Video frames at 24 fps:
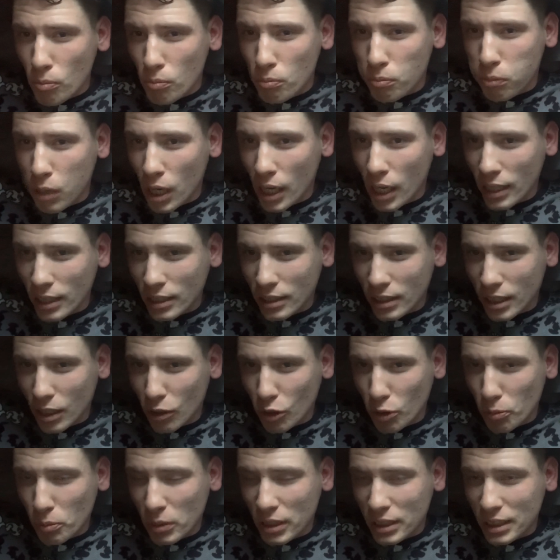But there
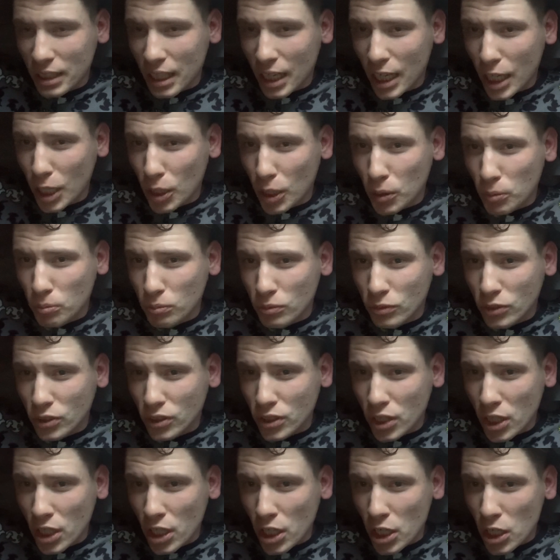would be
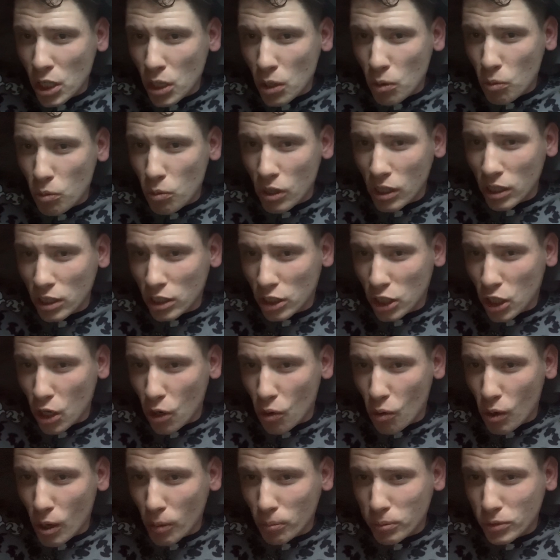times would
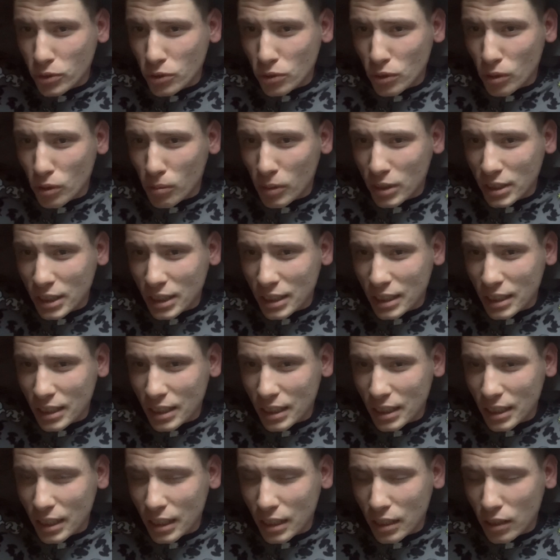go up to him as a
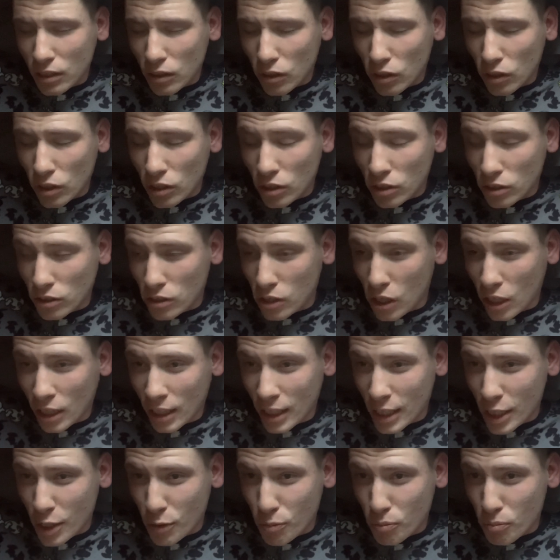kid, or not
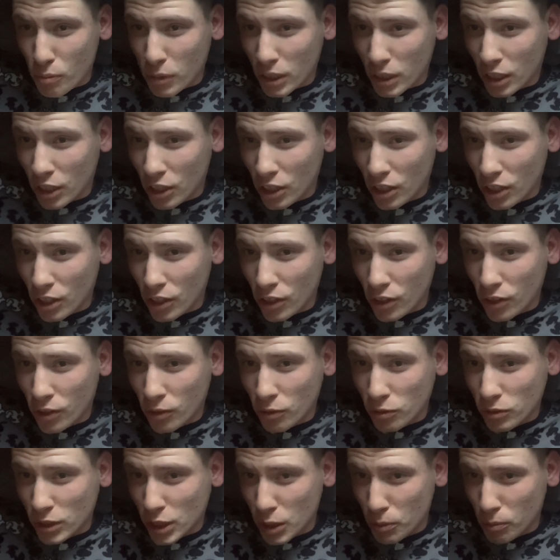him, but
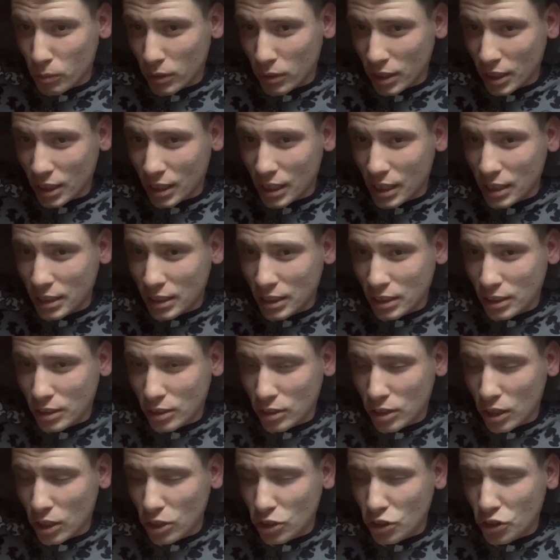her, Timberland, as
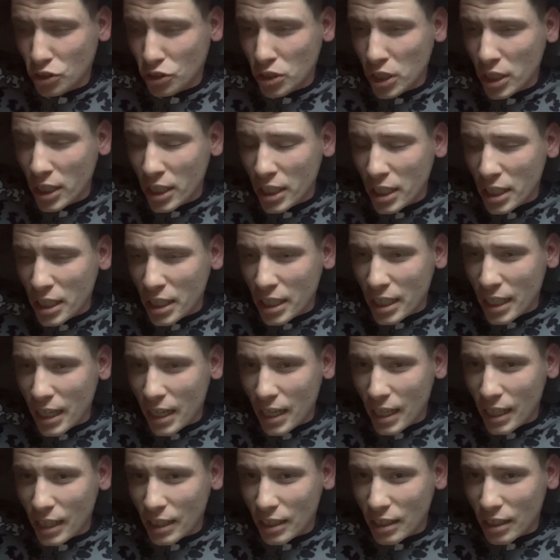such,
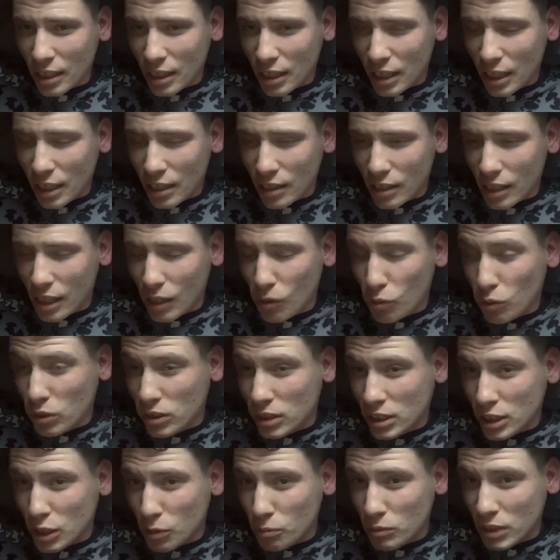and I would
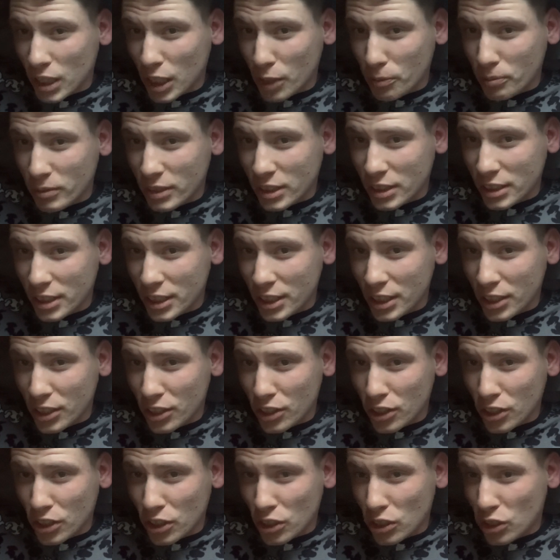sometimes see
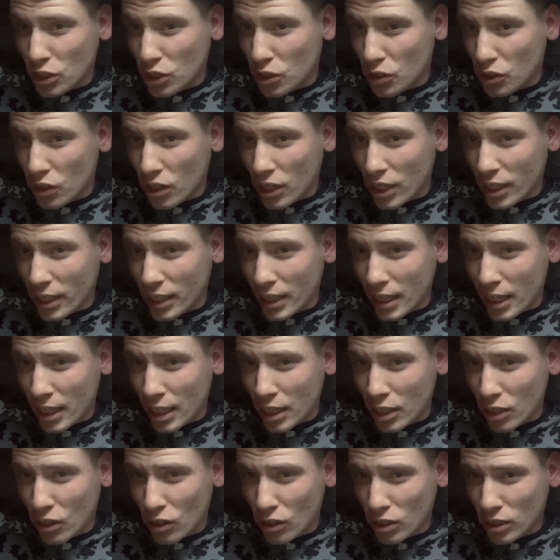her
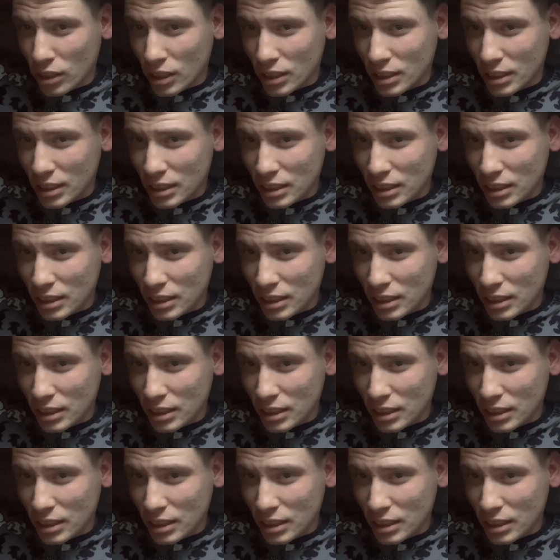crying on the